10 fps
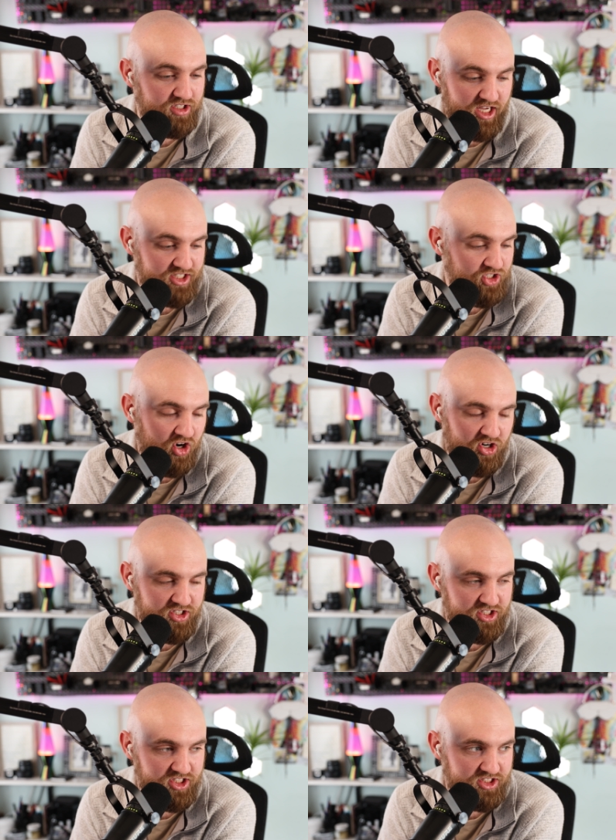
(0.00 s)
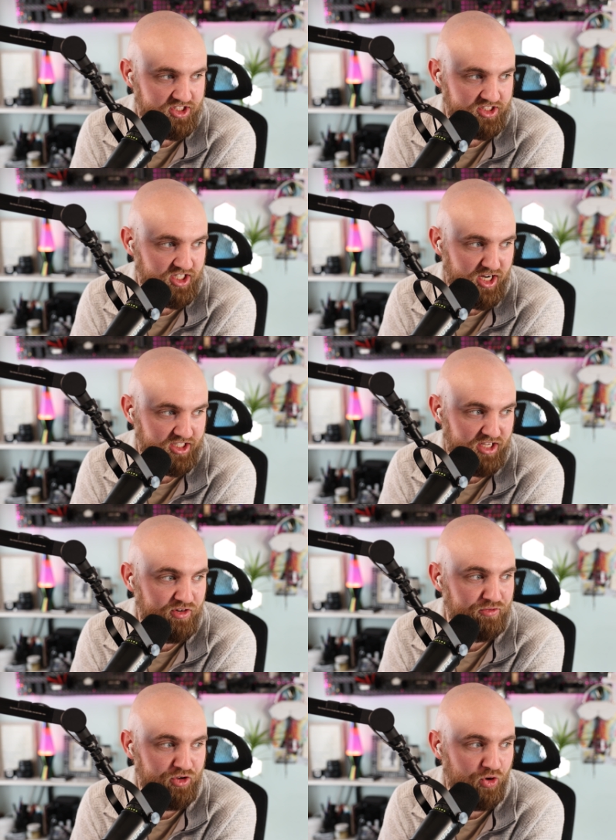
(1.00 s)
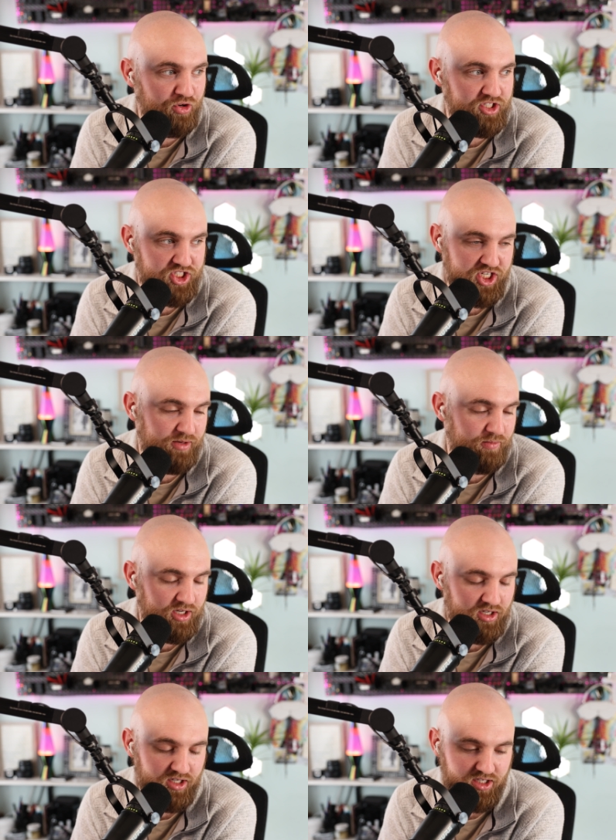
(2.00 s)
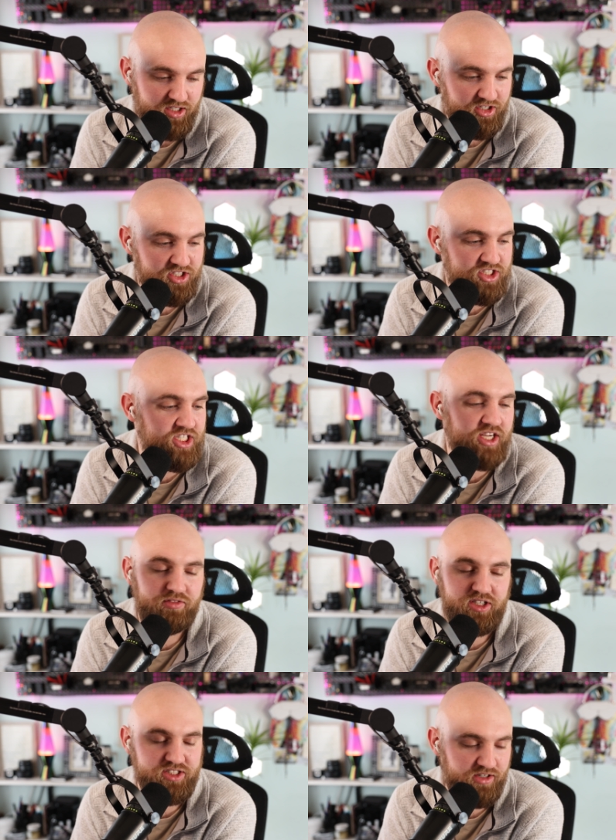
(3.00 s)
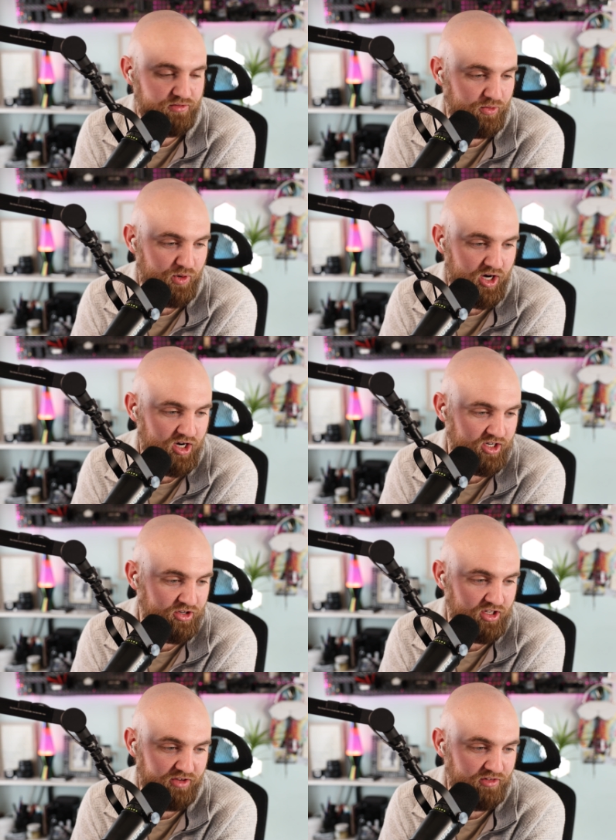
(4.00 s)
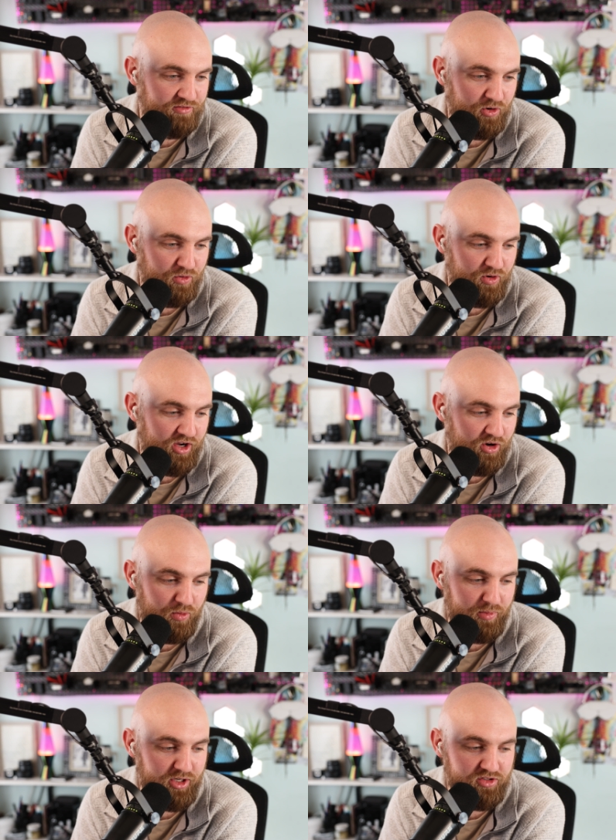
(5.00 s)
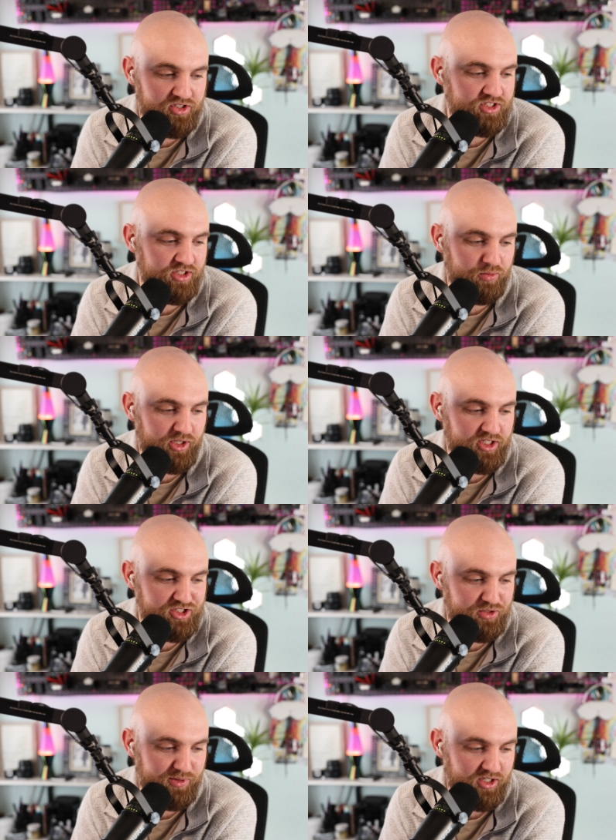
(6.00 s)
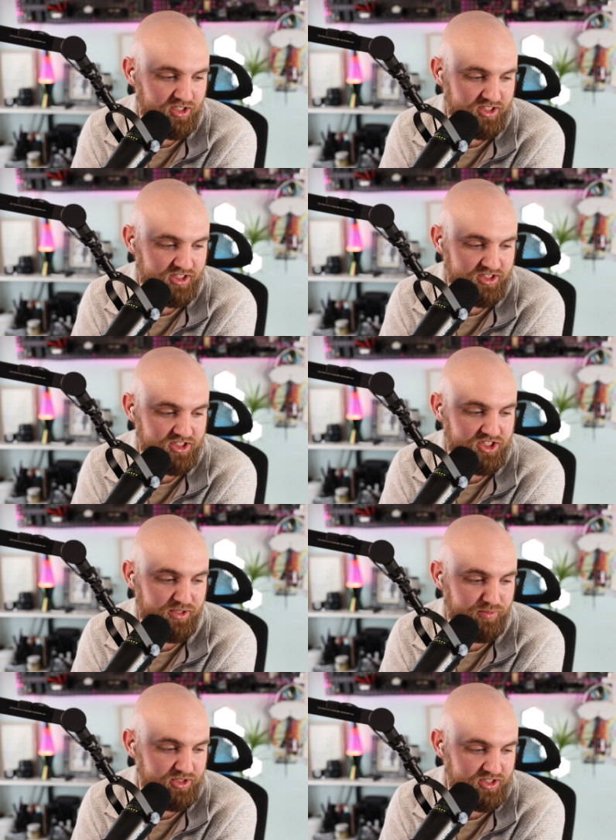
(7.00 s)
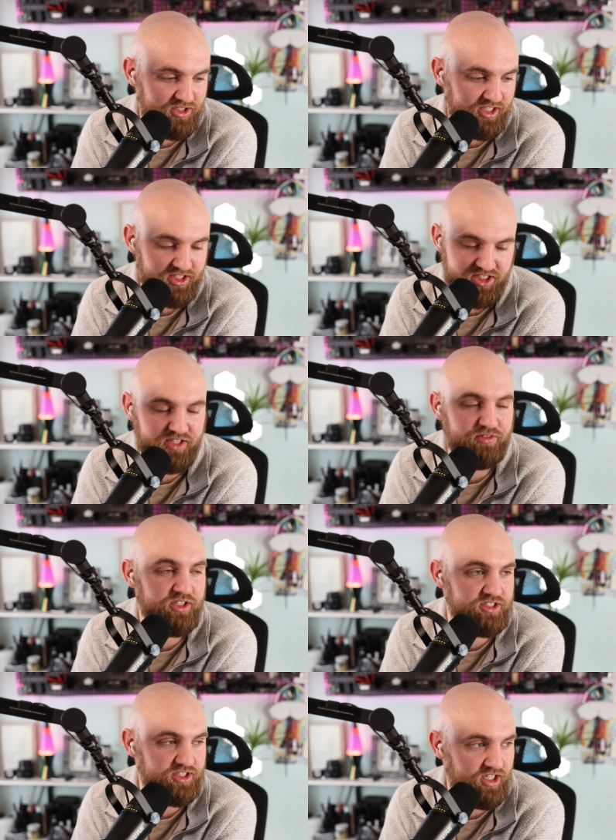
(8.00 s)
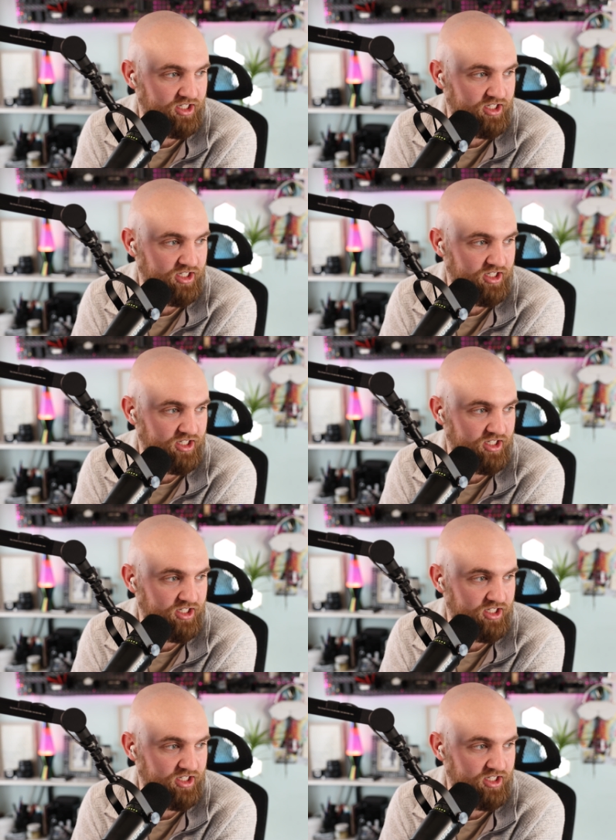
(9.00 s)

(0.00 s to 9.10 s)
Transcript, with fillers: It's hard to just disconnect. Even if you go to the gym there's TVs everywhere. You could leave your phone at home and you'd still be consuming content because the gym is like TV is there.